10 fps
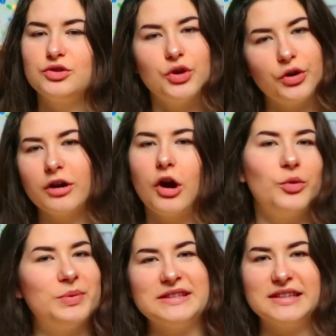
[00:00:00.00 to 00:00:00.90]
Door
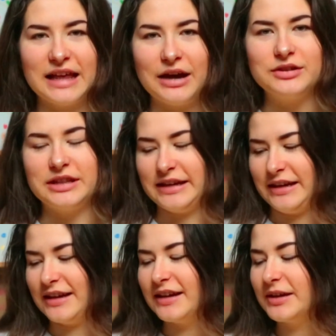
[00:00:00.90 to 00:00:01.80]
opens
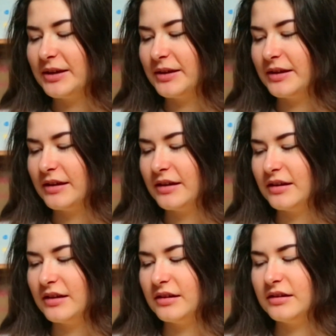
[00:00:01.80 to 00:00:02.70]
loudly.
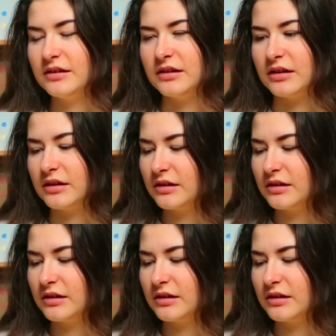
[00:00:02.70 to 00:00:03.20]
Ugh.